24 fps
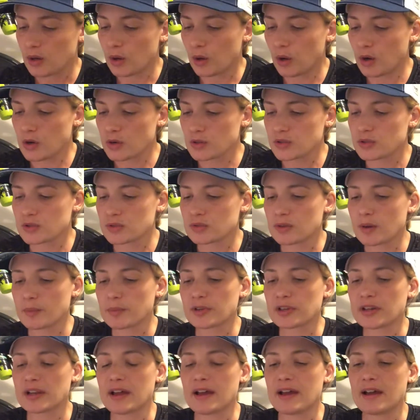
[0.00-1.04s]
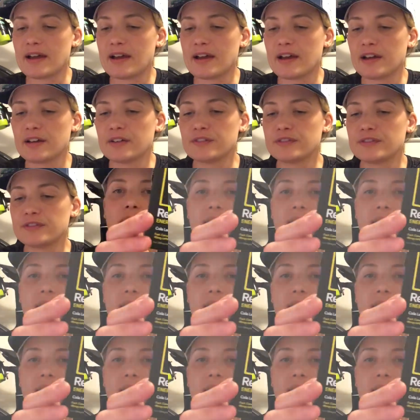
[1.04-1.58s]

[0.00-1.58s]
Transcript: Also, I'm gonna have